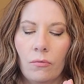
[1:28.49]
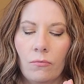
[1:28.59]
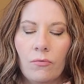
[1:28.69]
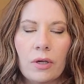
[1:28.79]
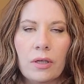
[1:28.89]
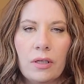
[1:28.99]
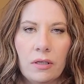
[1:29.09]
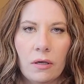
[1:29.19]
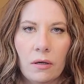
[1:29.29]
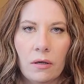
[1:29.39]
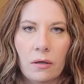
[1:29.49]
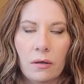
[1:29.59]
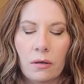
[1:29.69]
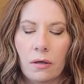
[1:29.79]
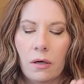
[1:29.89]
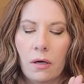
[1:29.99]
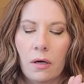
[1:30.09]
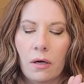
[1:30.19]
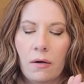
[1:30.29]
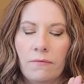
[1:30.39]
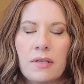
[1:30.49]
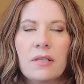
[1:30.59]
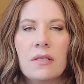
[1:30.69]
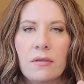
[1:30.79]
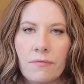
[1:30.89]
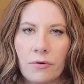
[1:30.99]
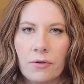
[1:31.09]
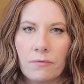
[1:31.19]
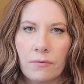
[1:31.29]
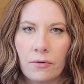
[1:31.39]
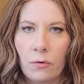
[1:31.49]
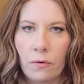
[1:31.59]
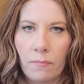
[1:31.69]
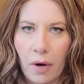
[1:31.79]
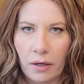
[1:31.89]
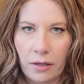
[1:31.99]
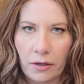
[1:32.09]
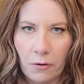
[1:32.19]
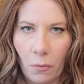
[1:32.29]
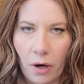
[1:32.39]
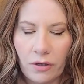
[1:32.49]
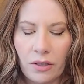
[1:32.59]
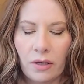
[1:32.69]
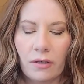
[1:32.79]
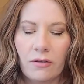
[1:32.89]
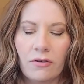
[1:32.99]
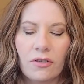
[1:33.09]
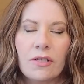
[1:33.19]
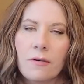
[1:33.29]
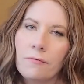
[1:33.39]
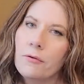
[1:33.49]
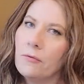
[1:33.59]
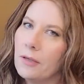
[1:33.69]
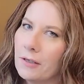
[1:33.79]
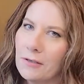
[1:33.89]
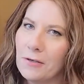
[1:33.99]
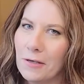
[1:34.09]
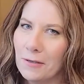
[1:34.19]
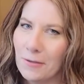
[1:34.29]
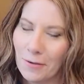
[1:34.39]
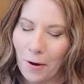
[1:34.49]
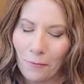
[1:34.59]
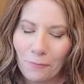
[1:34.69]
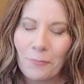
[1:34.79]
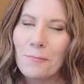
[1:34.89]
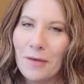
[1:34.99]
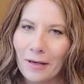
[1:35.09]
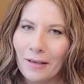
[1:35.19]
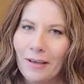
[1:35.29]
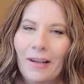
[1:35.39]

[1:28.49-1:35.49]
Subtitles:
really, this is the first review of mine that you're watching. There's just a few things you need to know for me.